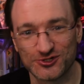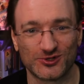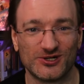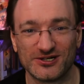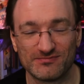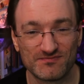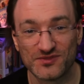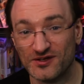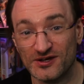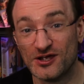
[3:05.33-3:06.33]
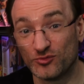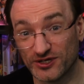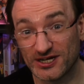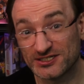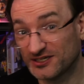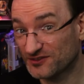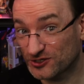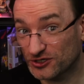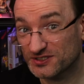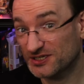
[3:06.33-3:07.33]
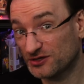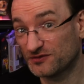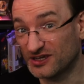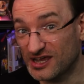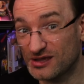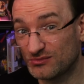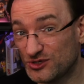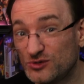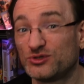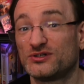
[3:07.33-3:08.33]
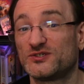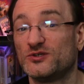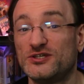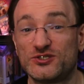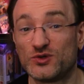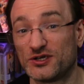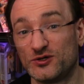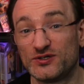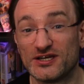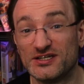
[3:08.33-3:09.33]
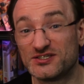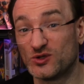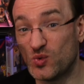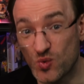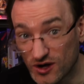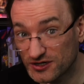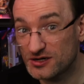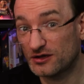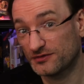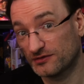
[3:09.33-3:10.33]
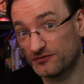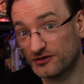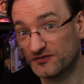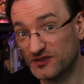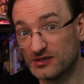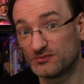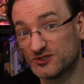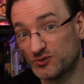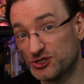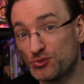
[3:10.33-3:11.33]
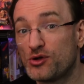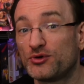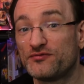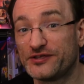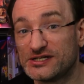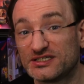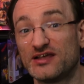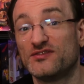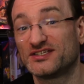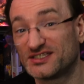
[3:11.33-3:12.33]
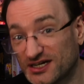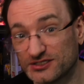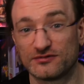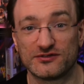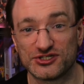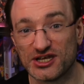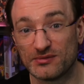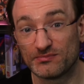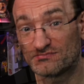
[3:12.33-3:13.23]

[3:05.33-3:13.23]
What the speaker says: crawler. Regarding the content of the game, you would also need to include at least one of the 4 themes which were revealed at the start of the jam: